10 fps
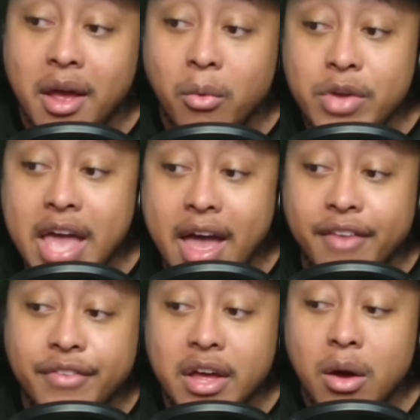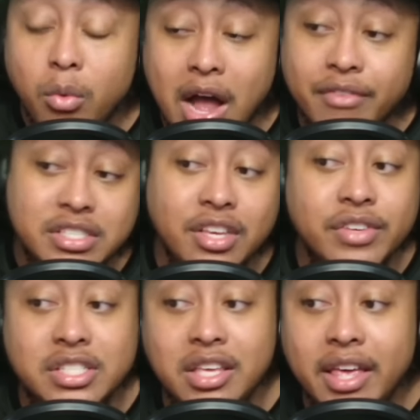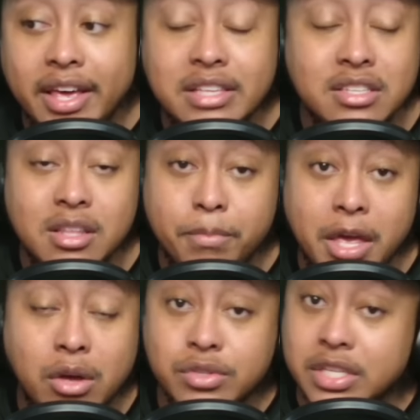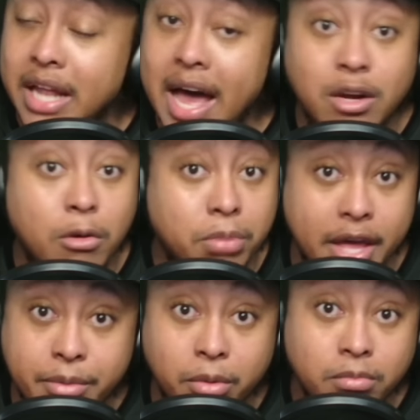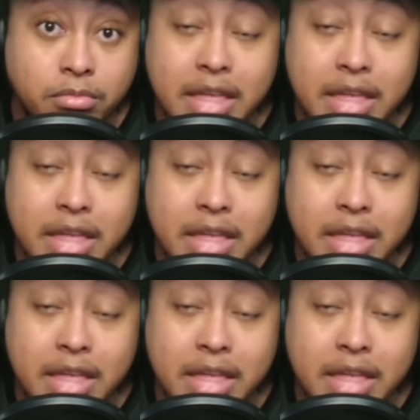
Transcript: We have wide receiver Tee Higgins of the Bengals, and I don't blame him.